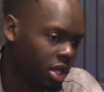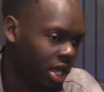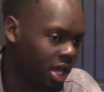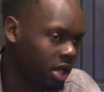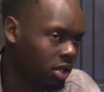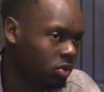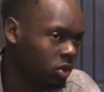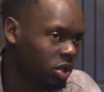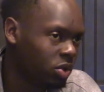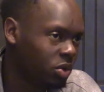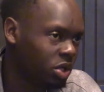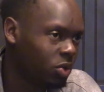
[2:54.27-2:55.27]
and
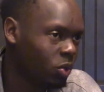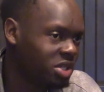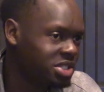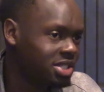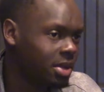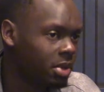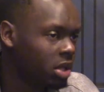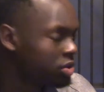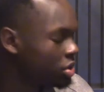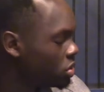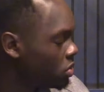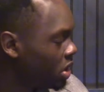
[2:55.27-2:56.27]
we're, we're one step
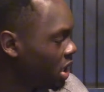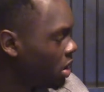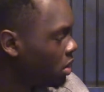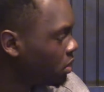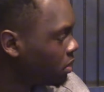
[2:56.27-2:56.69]
closer to it now.